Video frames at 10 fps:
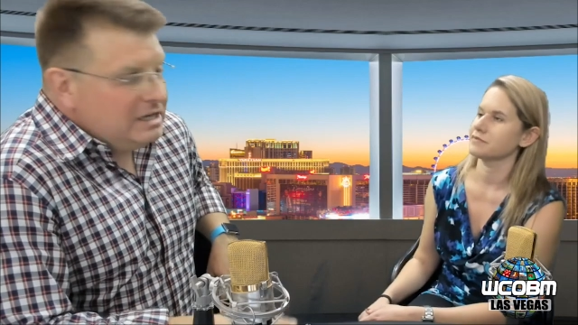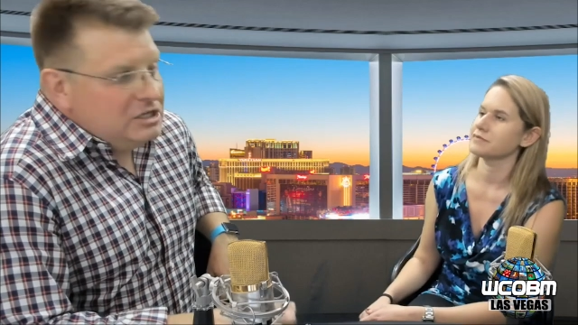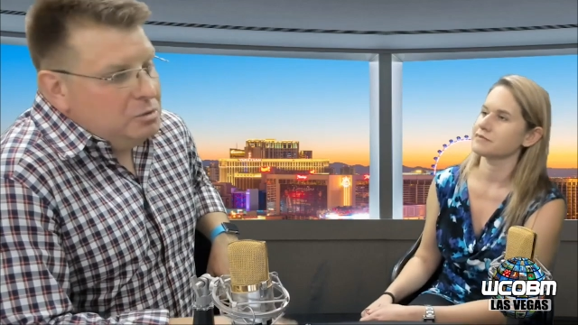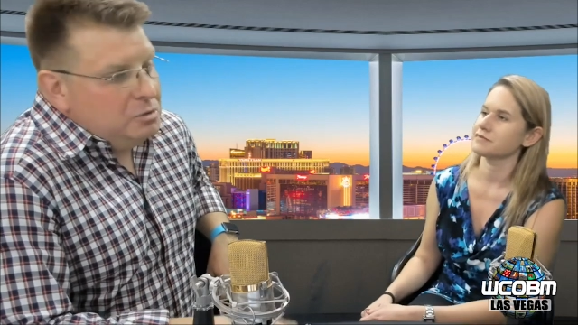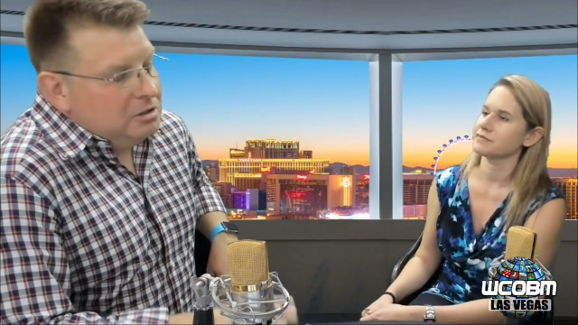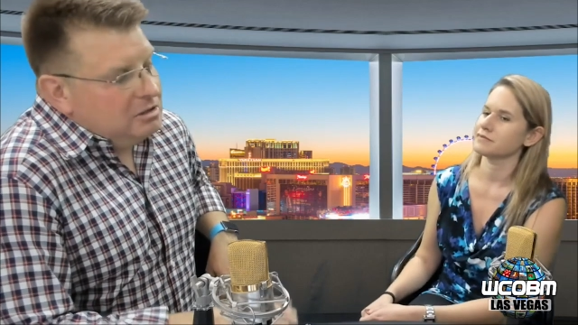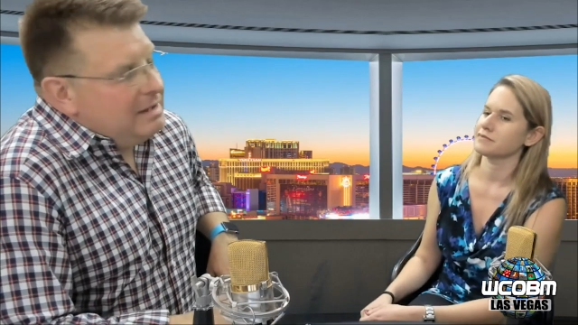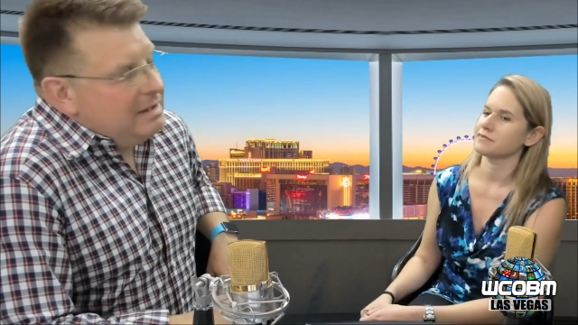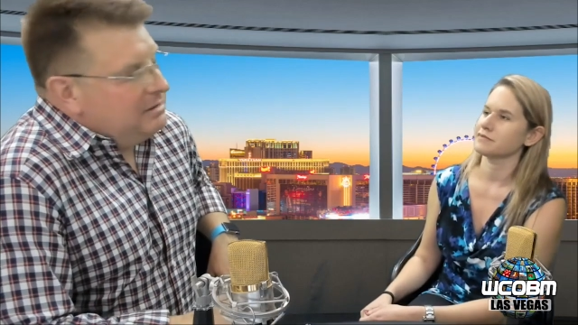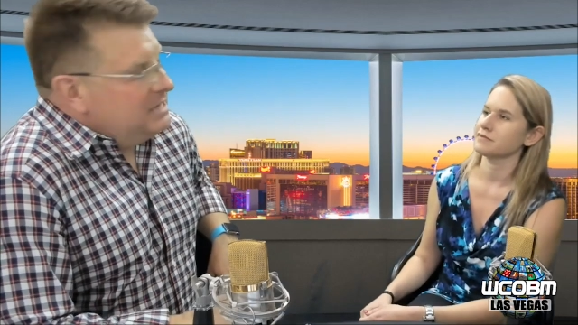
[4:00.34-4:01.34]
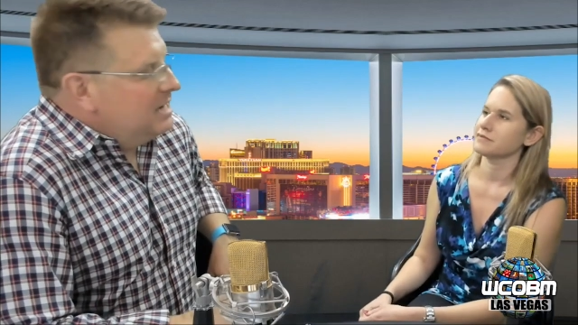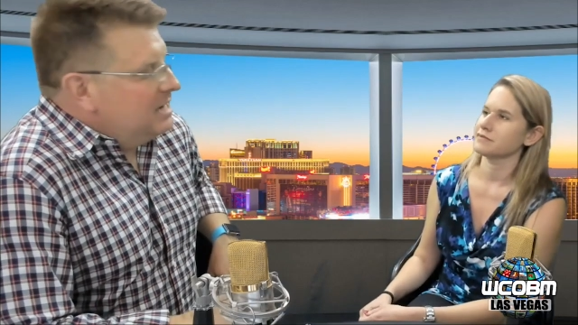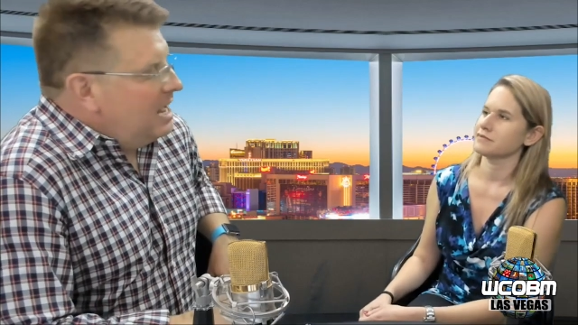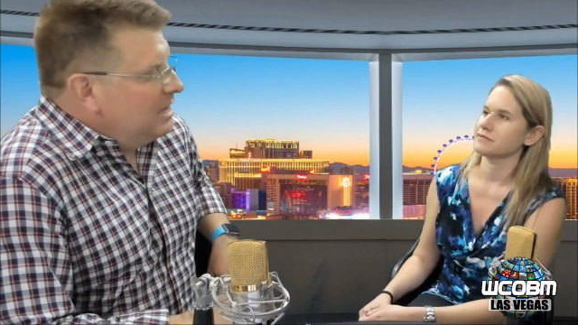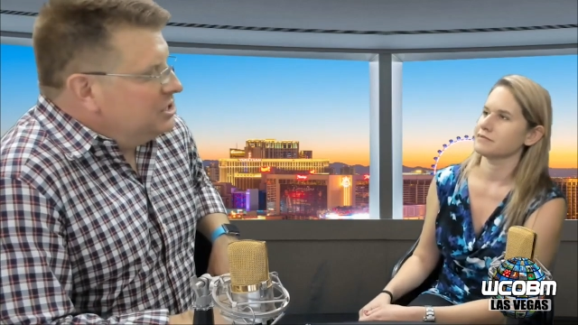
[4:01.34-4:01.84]
Speaker 1: you learn about
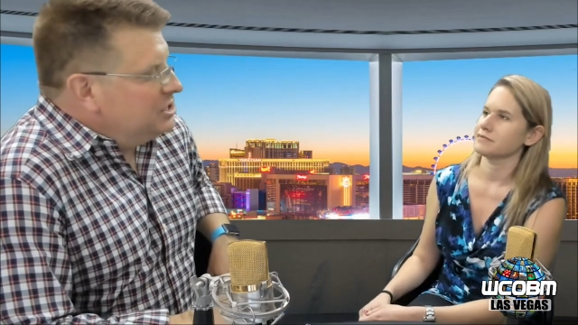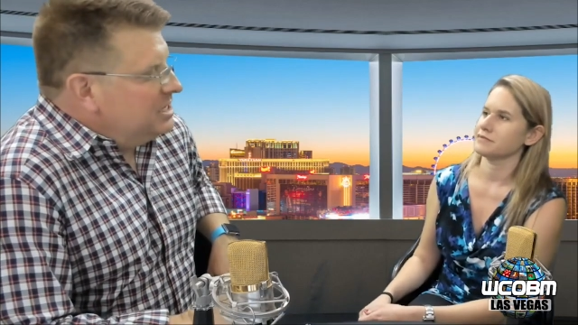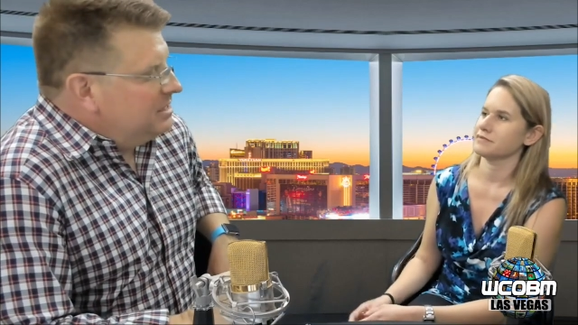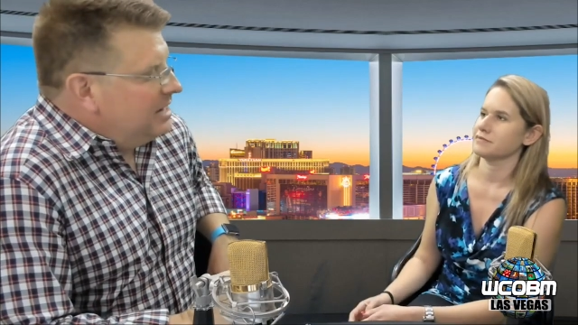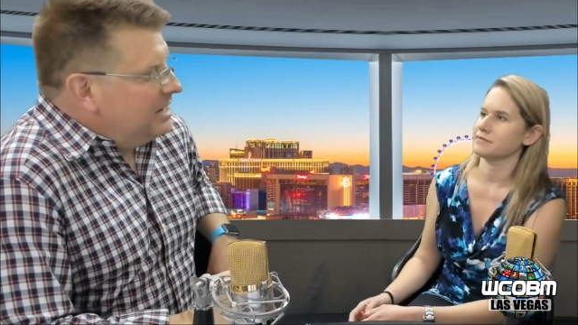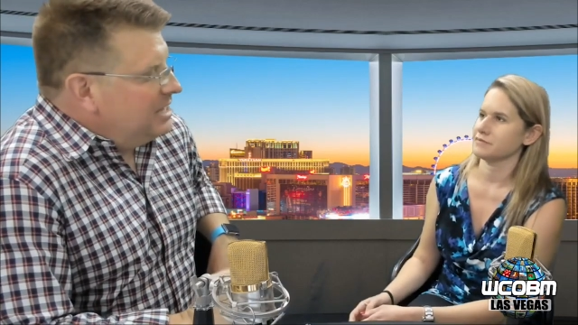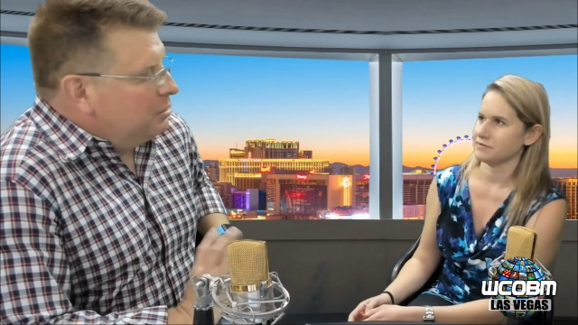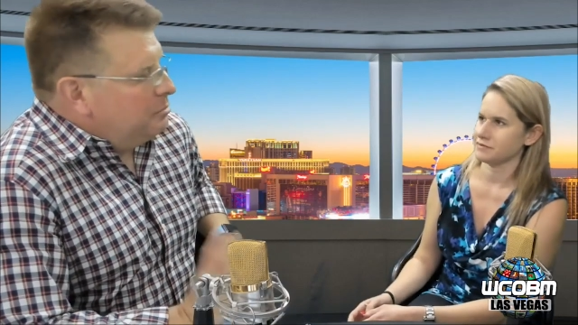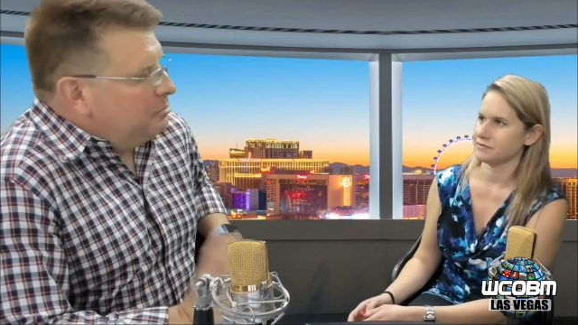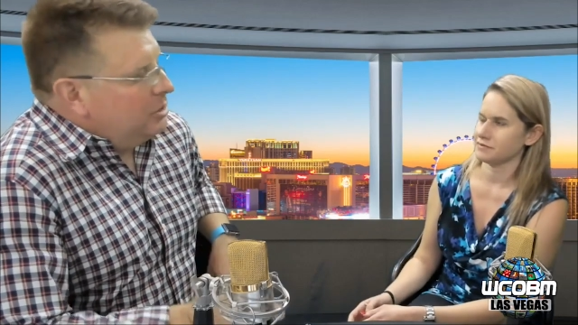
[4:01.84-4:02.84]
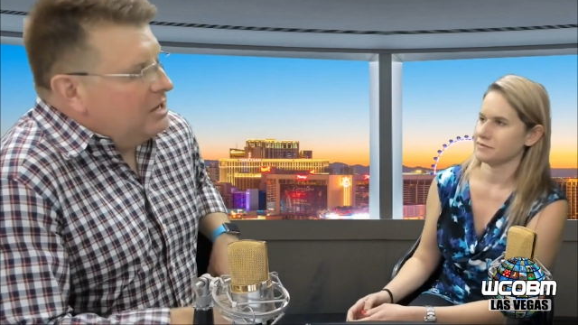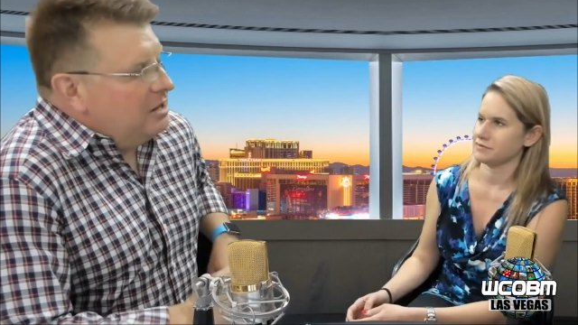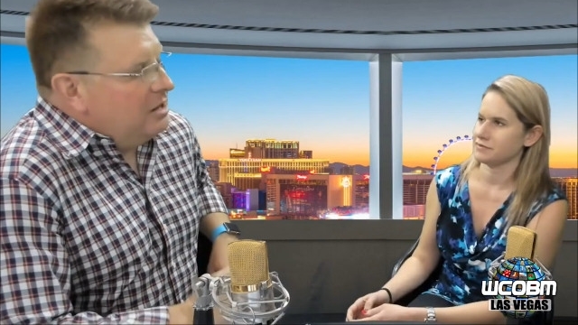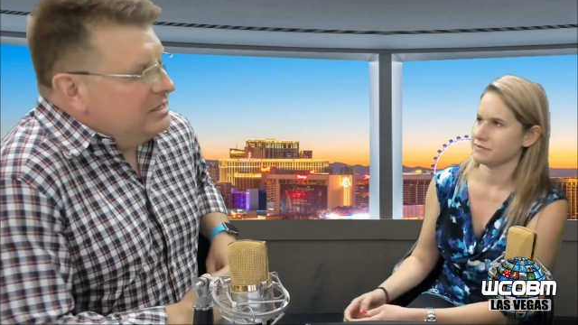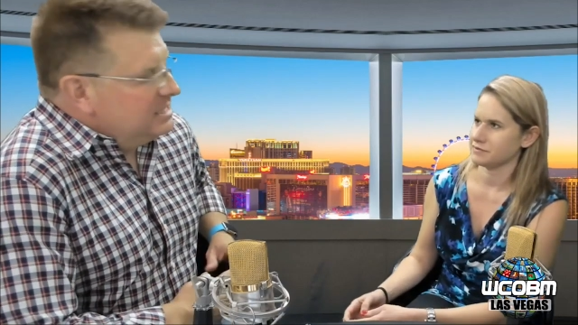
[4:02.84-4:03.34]
technology as you were pulling
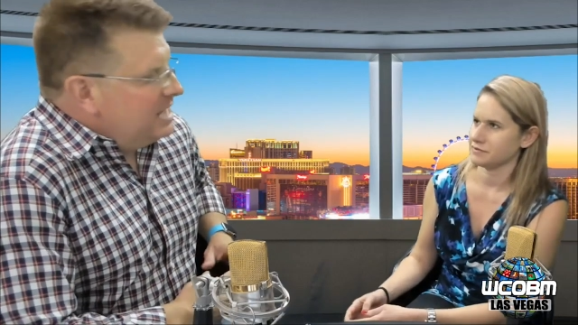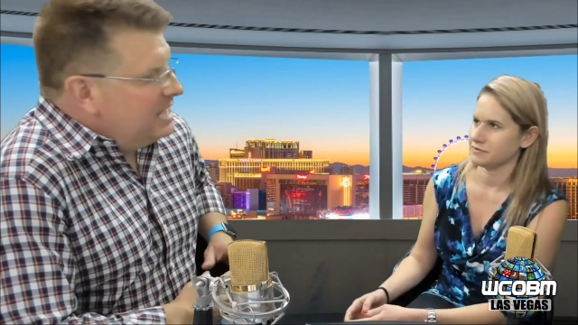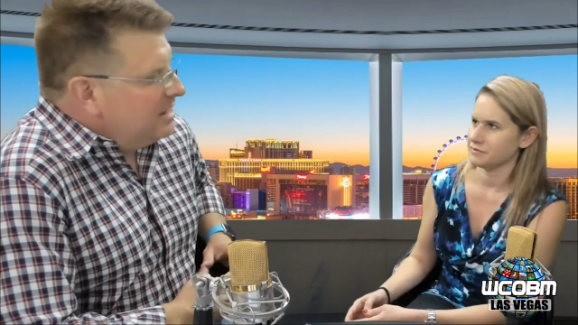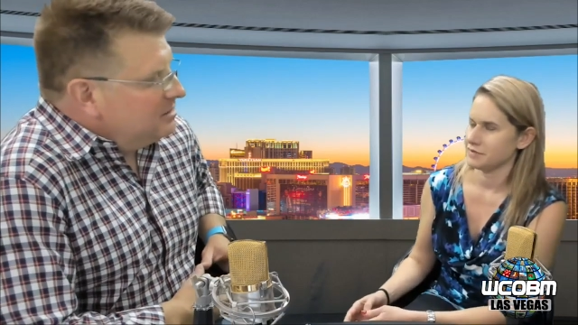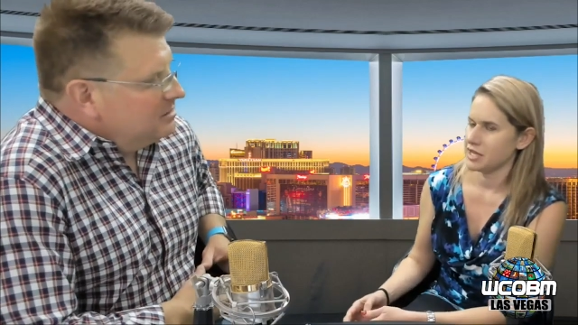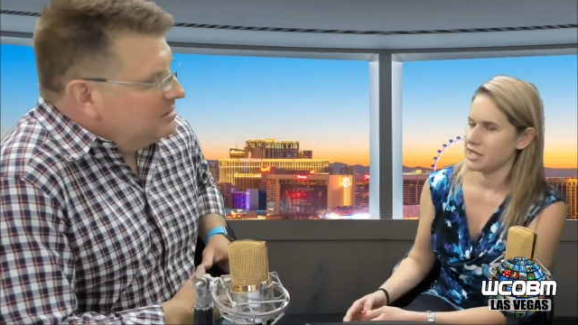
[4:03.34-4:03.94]
all this together?